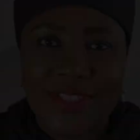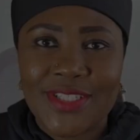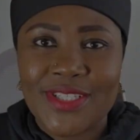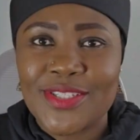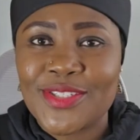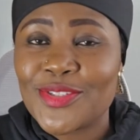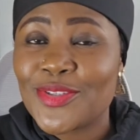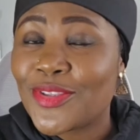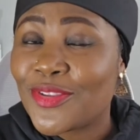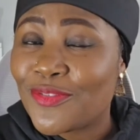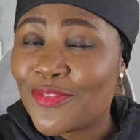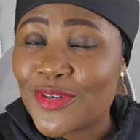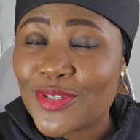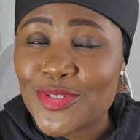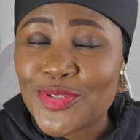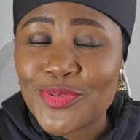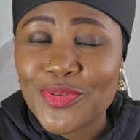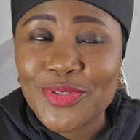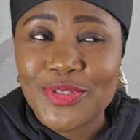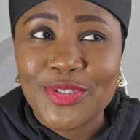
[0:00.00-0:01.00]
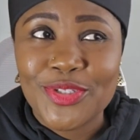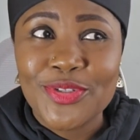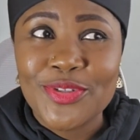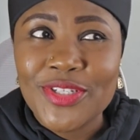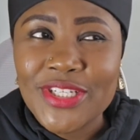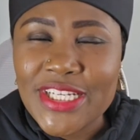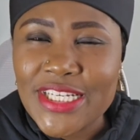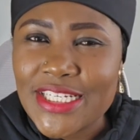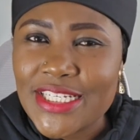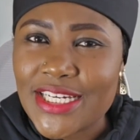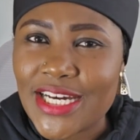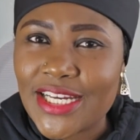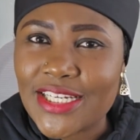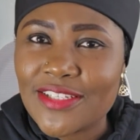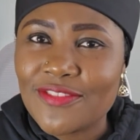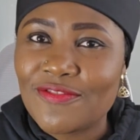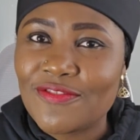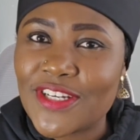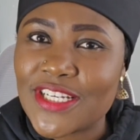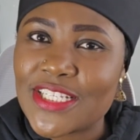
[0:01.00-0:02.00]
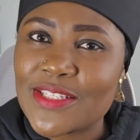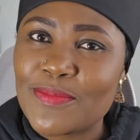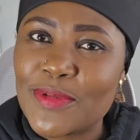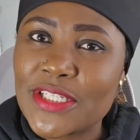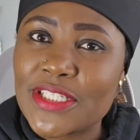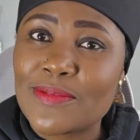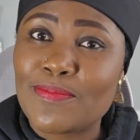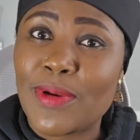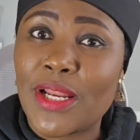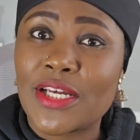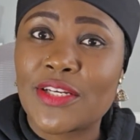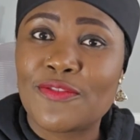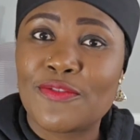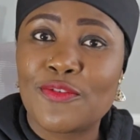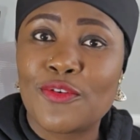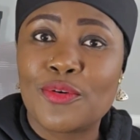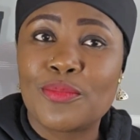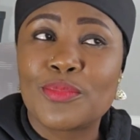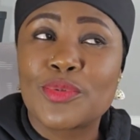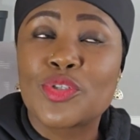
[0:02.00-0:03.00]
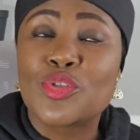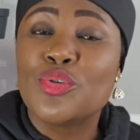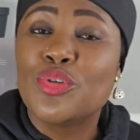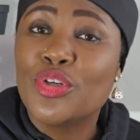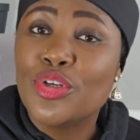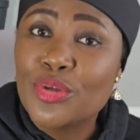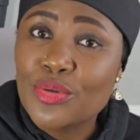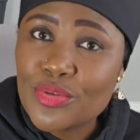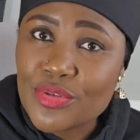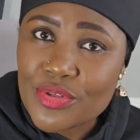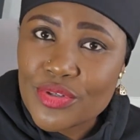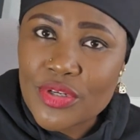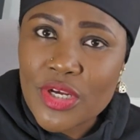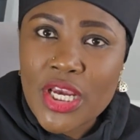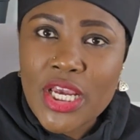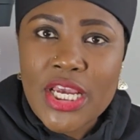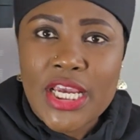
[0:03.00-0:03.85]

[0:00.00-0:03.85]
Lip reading: So the first one, you need an investment platform to use.